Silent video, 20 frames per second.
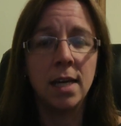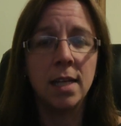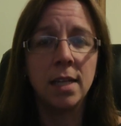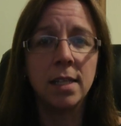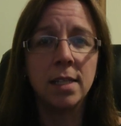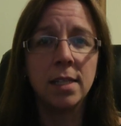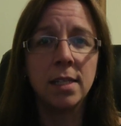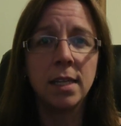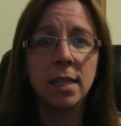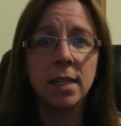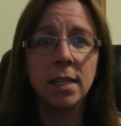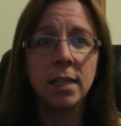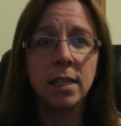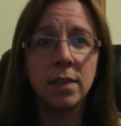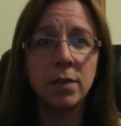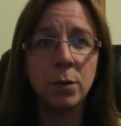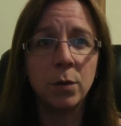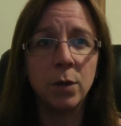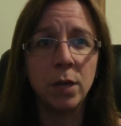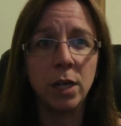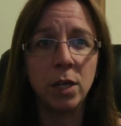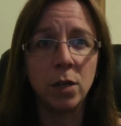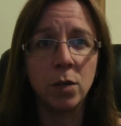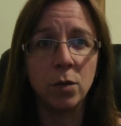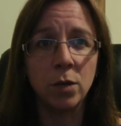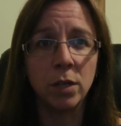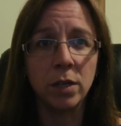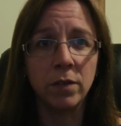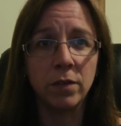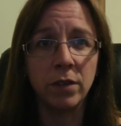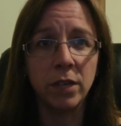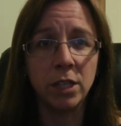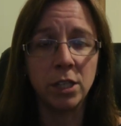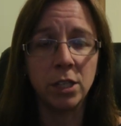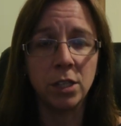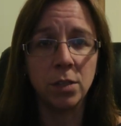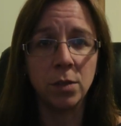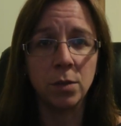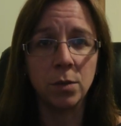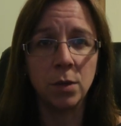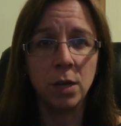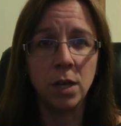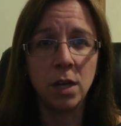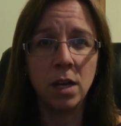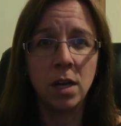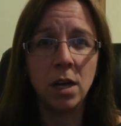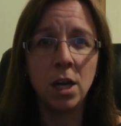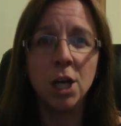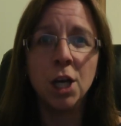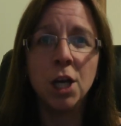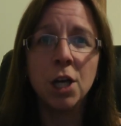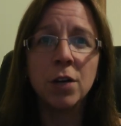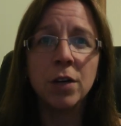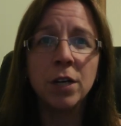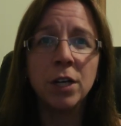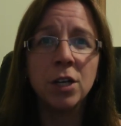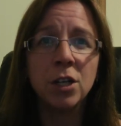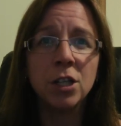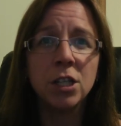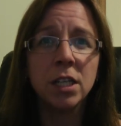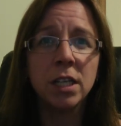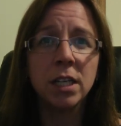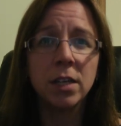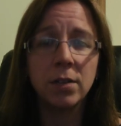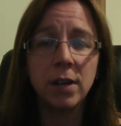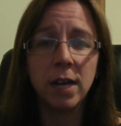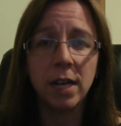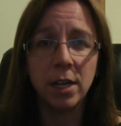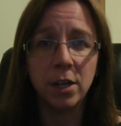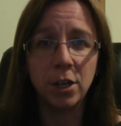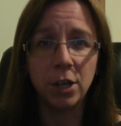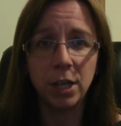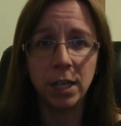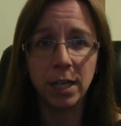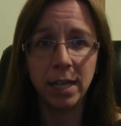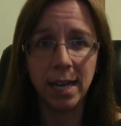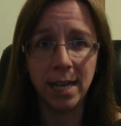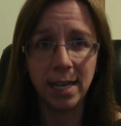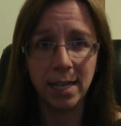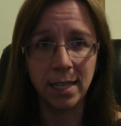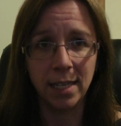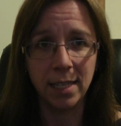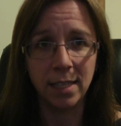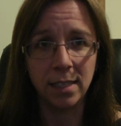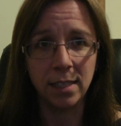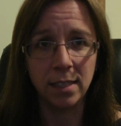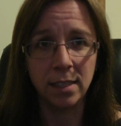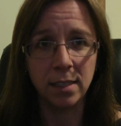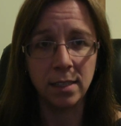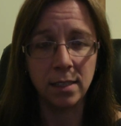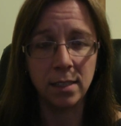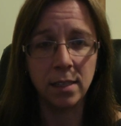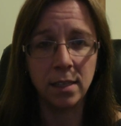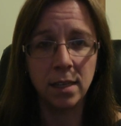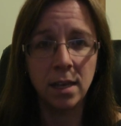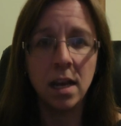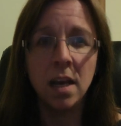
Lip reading: The second level he called conventional, occurring usually around early adolescence.